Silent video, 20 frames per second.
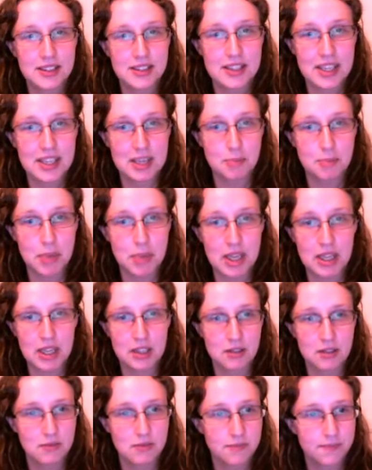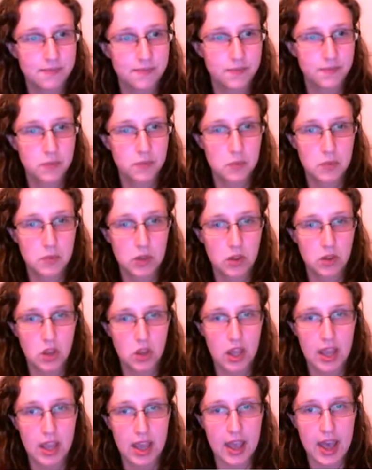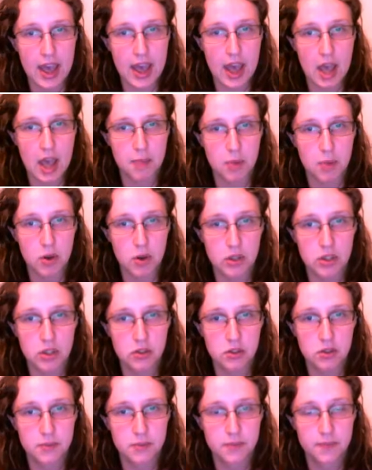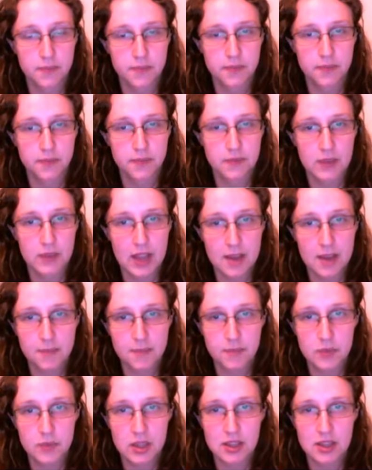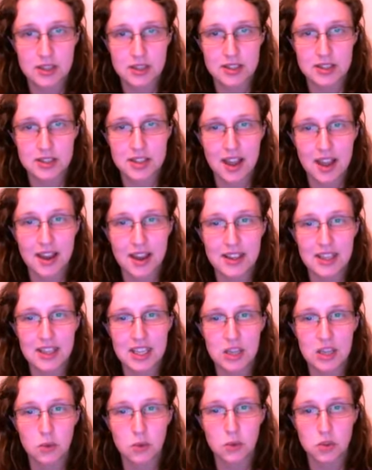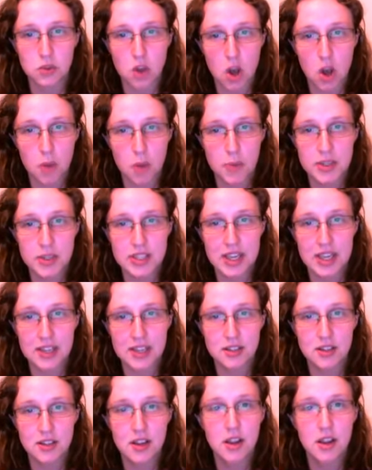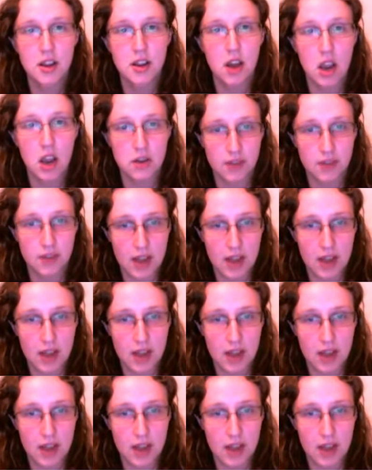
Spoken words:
DB, the hypotenuse. Yeah, because sine equals opposite over